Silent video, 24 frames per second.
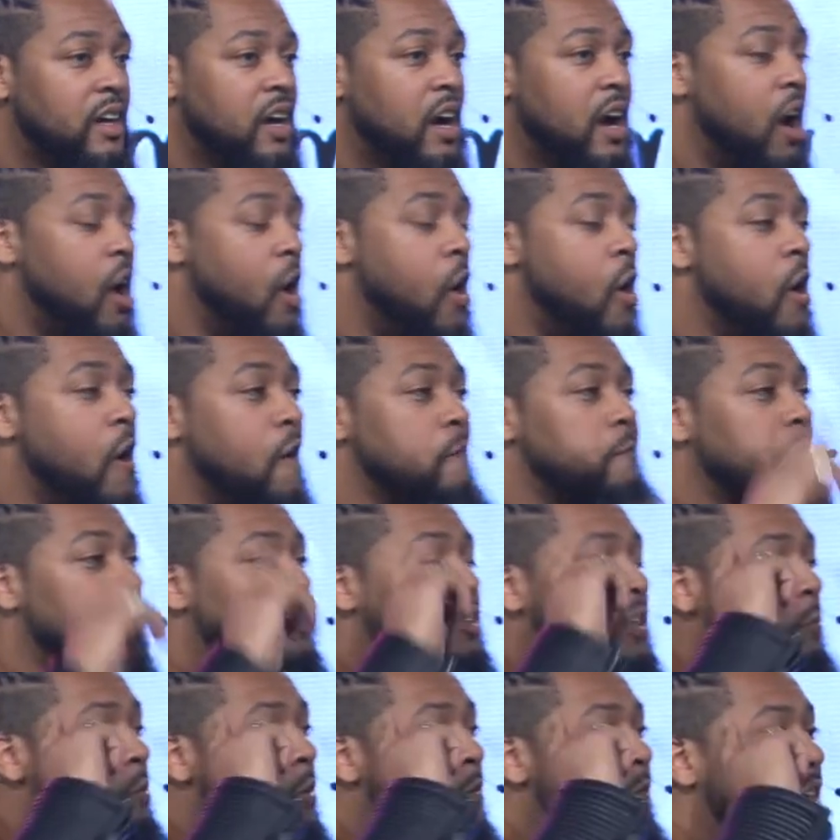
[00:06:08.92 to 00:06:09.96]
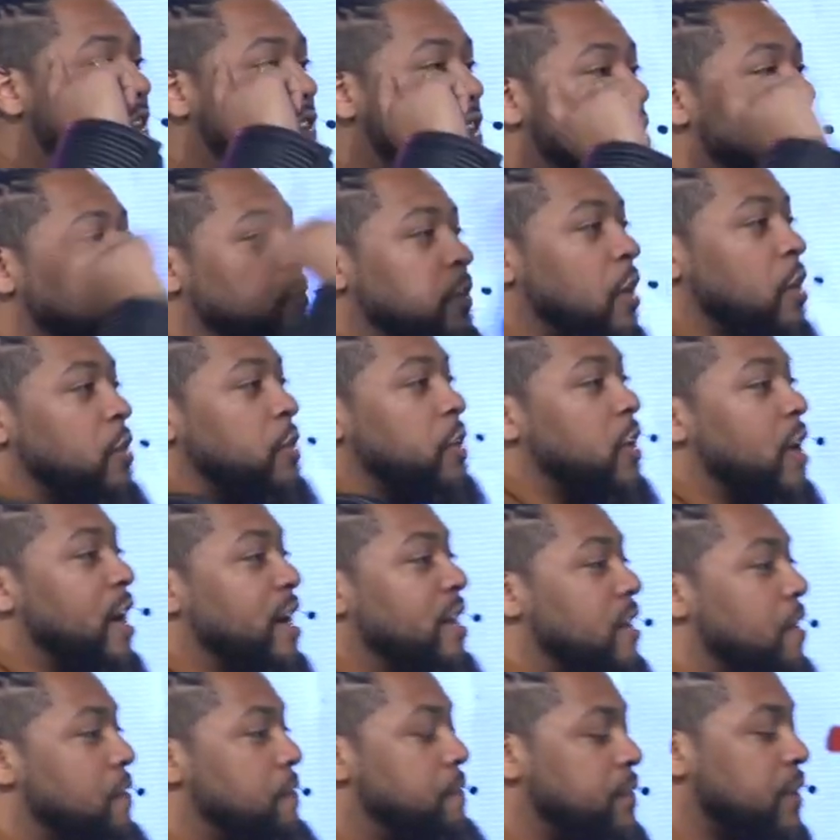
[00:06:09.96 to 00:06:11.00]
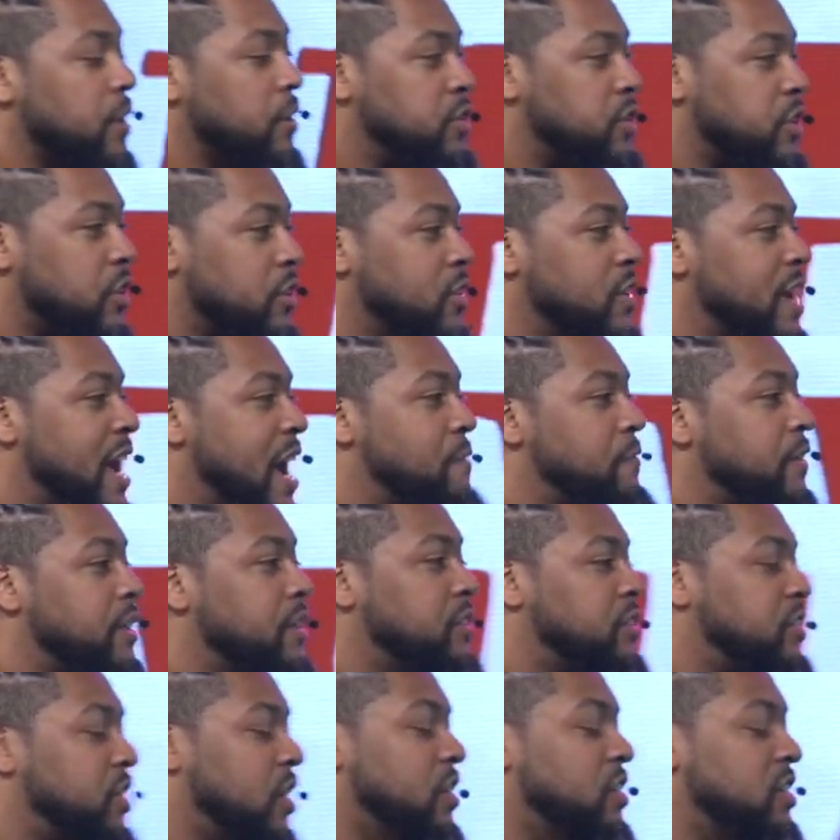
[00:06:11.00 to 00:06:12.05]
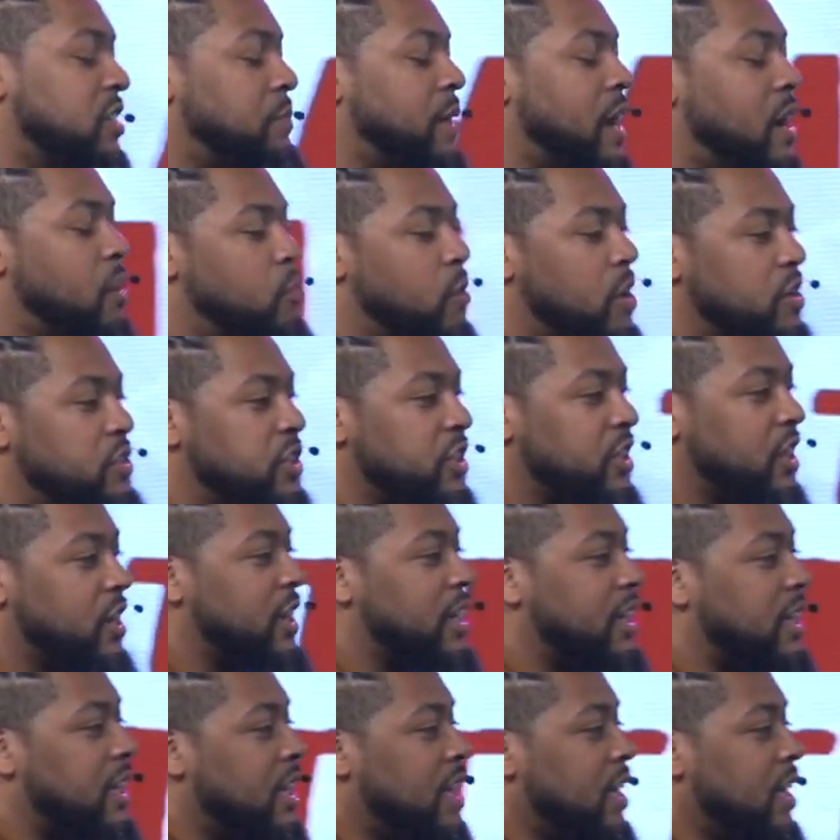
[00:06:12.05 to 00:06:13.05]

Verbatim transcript: Or for some of us, it's further in the future. You have concerns about what you're going to